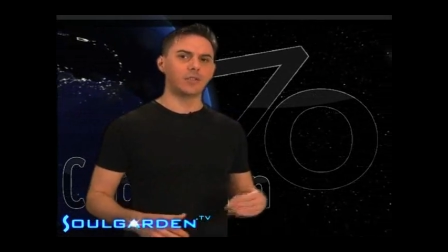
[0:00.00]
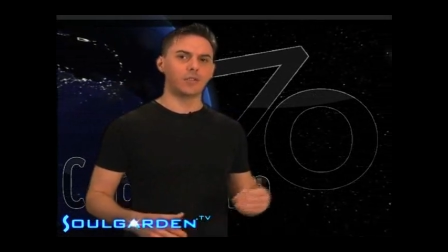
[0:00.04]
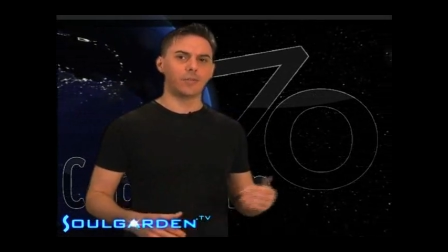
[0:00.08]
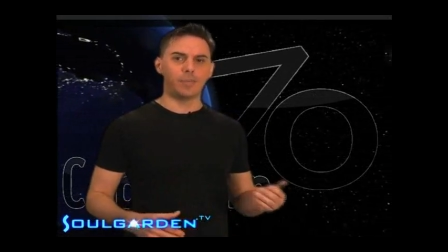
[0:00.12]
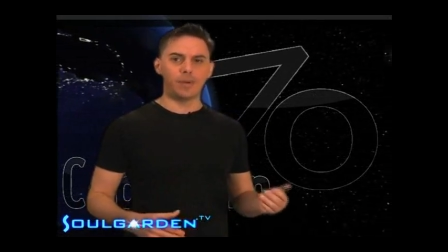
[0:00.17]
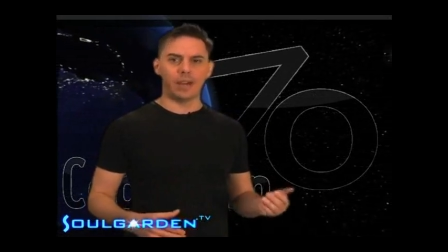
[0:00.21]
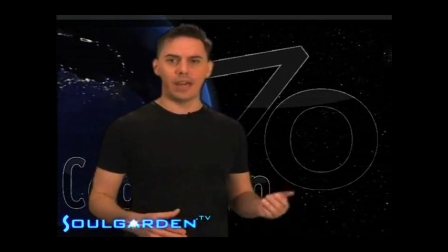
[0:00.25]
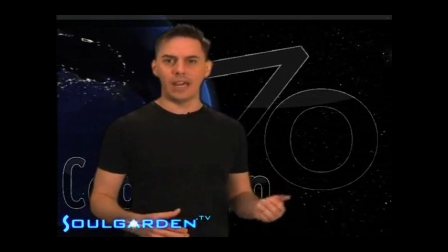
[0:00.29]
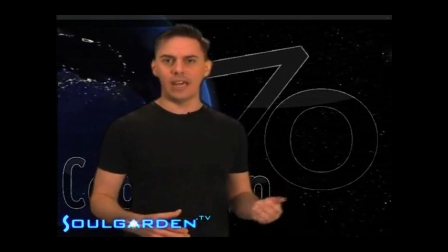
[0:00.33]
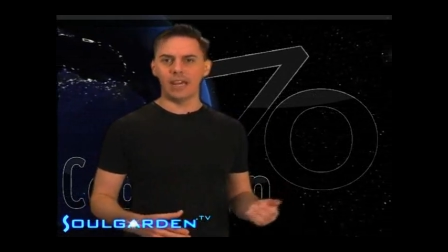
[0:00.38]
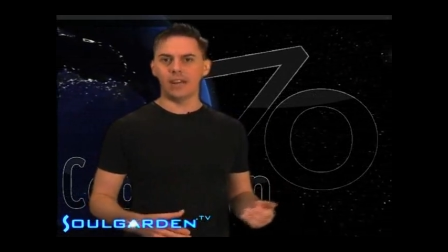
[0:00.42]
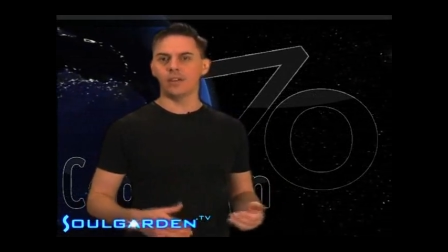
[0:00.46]
or
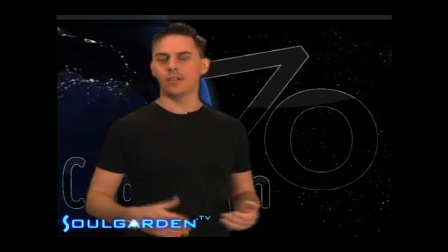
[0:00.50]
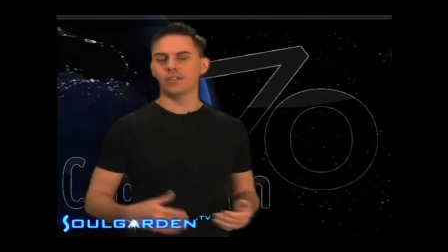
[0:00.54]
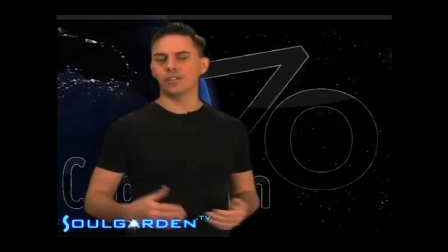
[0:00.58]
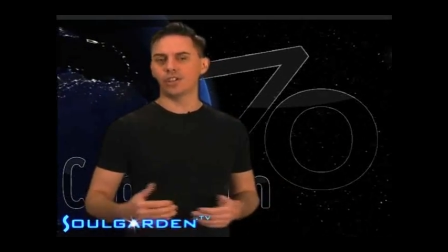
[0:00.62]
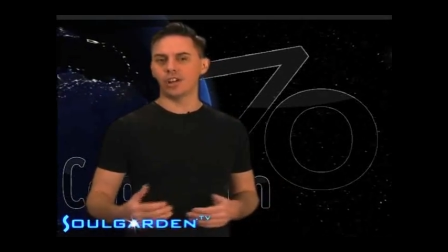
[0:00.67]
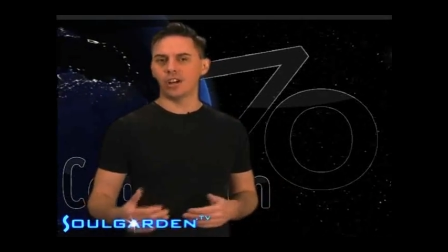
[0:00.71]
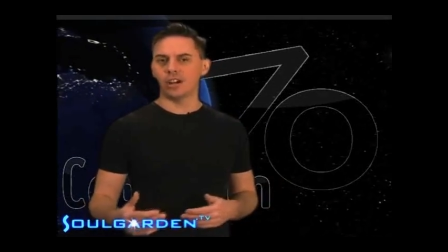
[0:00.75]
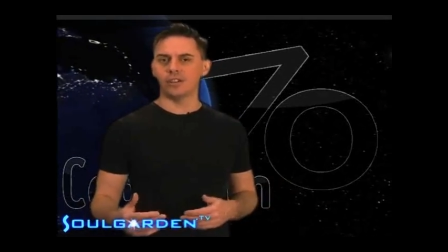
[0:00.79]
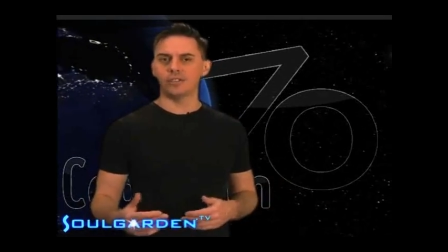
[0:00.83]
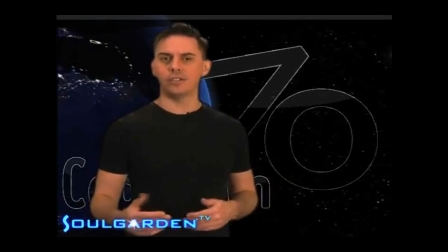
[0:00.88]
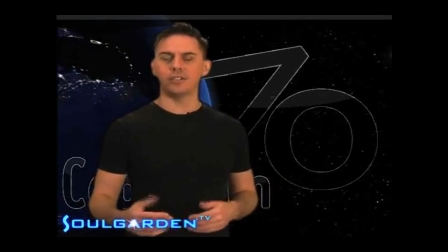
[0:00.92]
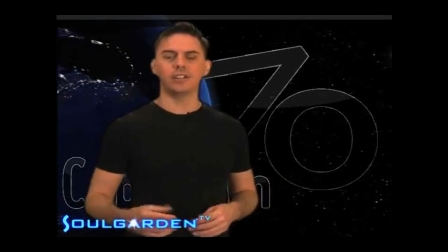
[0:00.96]
pain or
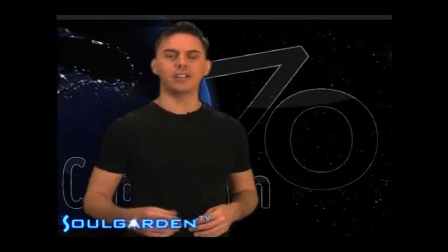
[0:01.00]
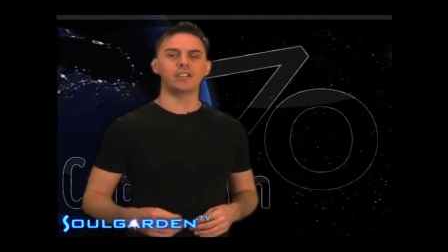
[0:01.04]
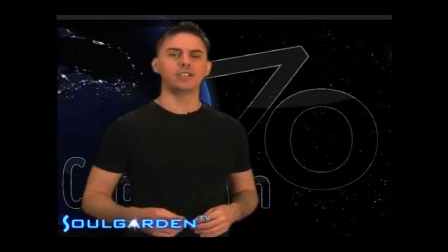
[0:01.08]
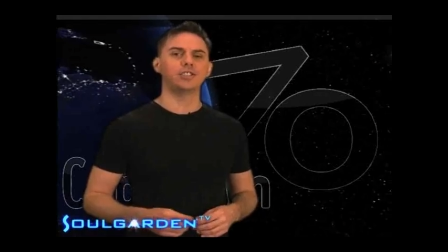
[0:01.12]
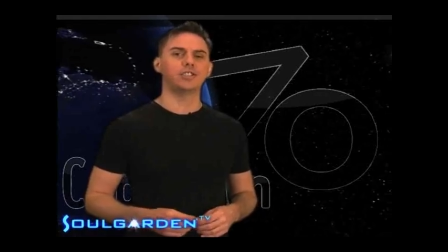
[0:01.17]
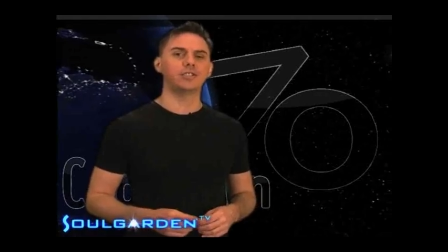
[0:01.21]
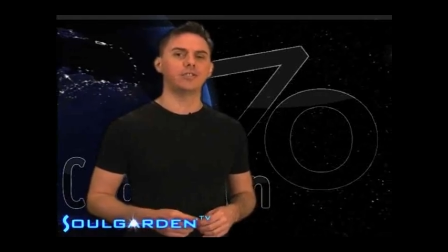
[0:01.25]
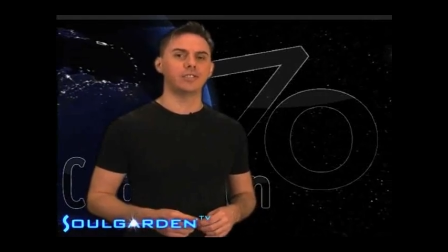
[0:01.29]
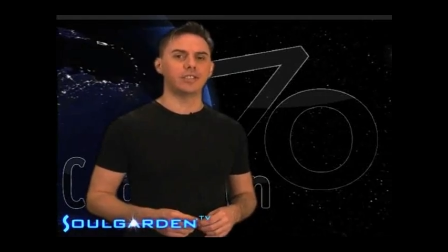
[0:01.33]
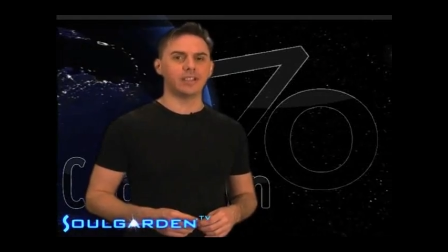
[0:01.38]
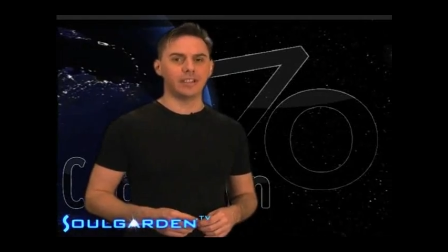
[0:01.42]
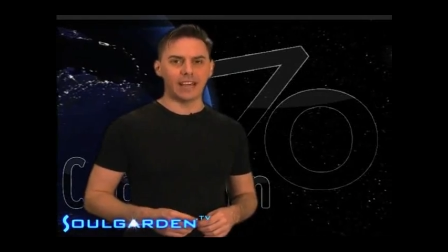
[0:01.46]
childhood
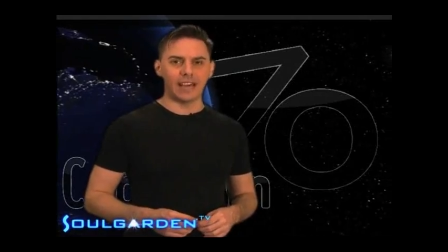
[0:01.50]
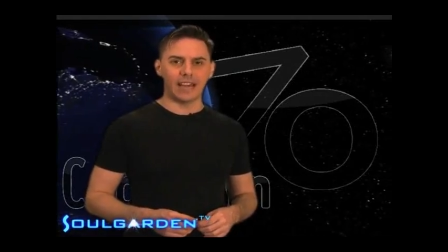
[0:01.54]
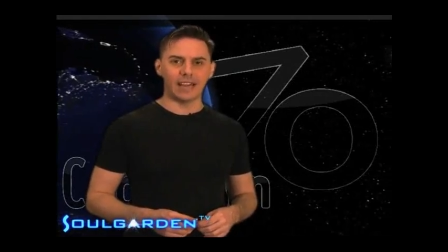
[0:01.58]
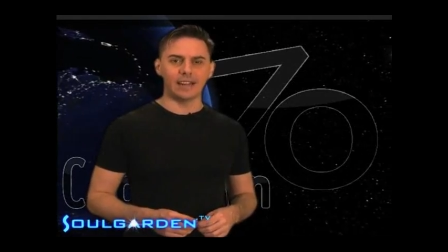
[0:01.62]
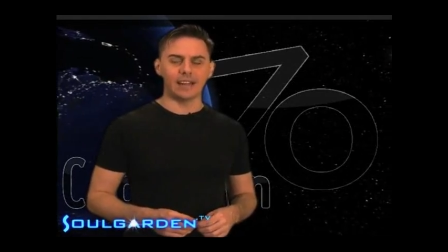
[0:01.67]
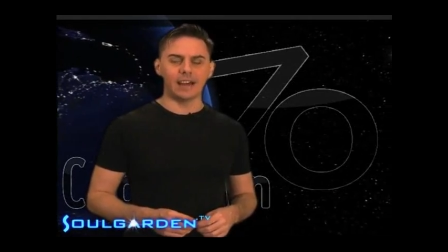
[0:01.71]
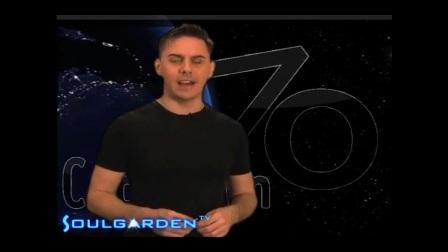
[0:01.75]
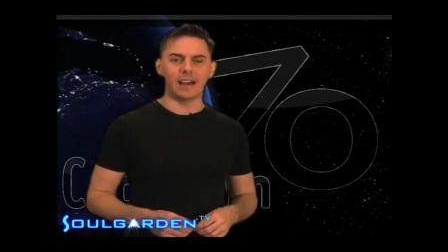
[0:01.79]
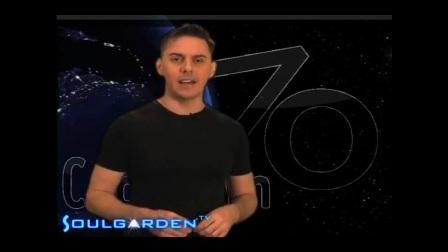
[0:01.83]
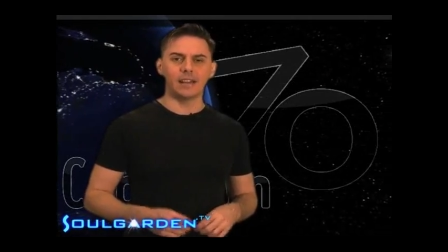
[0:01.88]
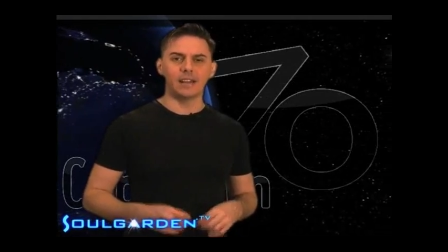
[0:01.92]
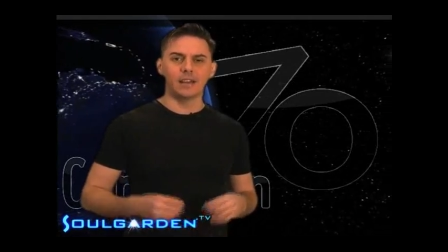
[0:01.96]
issues and
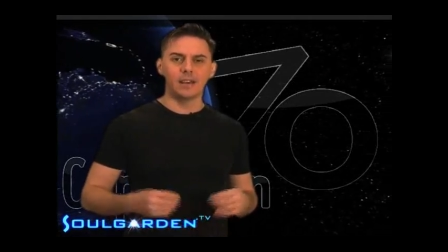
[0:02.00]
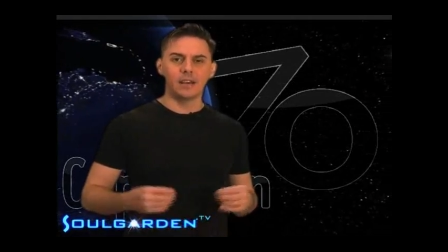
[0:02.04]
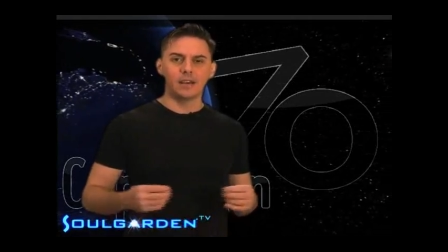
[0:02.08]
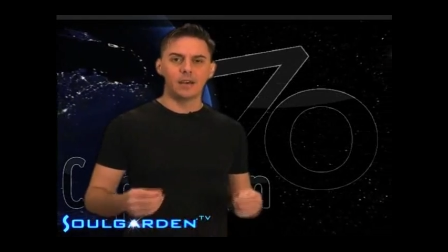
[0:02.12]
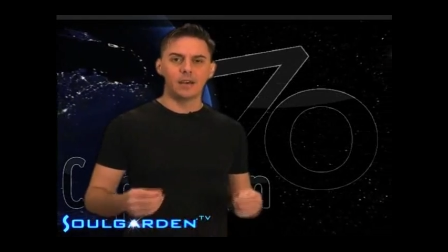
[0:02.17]
that not,